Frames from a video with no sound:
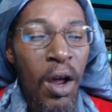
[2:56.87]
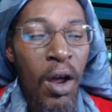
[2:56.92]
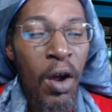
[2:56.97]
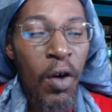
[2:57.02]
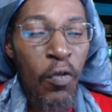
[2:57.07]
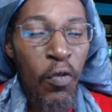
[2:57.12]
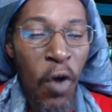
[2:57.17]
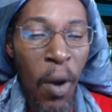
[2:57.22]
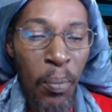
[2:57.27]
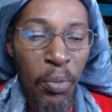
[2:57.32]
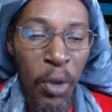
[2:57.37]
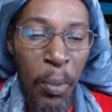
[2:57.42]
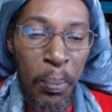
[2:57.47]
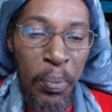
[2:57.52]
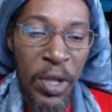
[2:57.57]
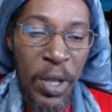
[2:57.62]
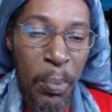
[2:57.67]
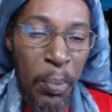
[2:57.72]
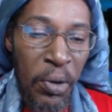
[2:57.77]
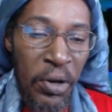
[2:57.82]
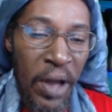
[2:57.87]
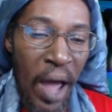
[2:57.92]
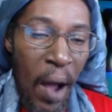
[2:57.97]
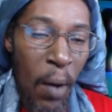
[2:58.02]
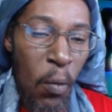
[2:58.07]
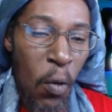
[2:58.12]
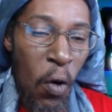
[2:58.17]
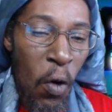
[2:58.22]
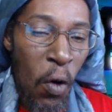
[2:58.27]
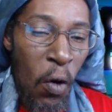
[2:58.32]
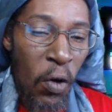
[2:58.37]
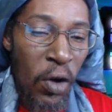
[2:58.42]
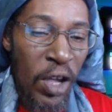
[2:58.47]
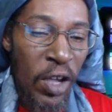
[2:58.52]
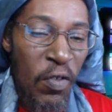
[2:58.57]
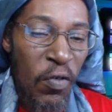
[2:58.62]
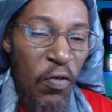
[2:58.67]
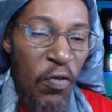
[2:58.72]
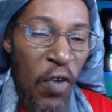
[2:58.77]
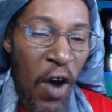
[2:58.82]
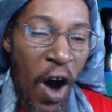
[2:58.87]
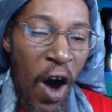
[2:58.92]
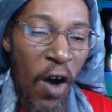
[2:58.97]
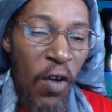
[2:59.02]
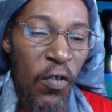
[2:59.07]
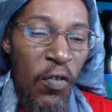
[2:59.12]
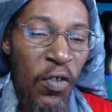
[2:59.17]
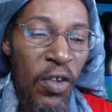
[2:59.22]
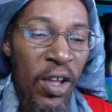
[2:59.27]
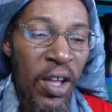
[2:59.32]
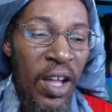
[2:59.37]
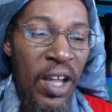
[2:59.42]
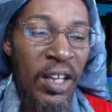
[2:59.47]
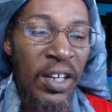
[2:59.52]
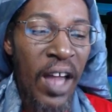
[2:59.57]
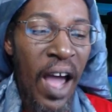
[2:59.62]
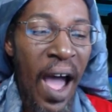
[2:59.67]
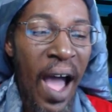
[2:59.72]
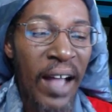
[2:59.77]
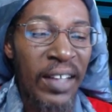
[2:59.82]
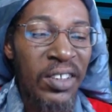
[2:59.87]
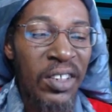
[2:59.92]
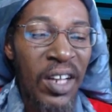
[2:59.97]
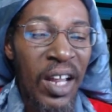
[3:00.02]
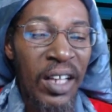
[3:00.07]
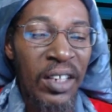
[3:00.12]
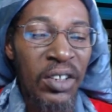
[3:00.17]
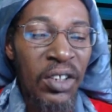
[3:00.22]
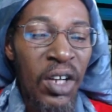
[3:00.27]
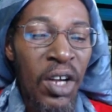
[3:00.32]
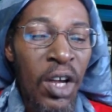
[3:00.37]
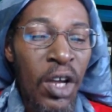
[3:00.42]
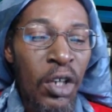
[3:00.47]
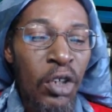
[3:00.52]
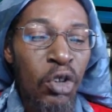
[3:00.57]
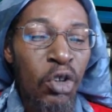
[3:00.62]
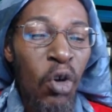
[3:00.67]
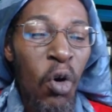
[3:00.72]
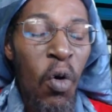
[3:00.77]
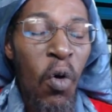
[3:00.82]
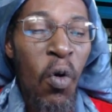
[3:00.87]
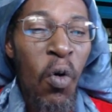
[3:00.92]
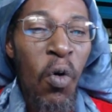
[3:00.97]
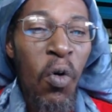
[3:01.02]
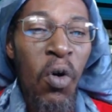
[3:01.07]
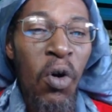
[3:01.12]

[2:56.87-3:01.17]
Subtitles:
from the people that were involved in the accident. So,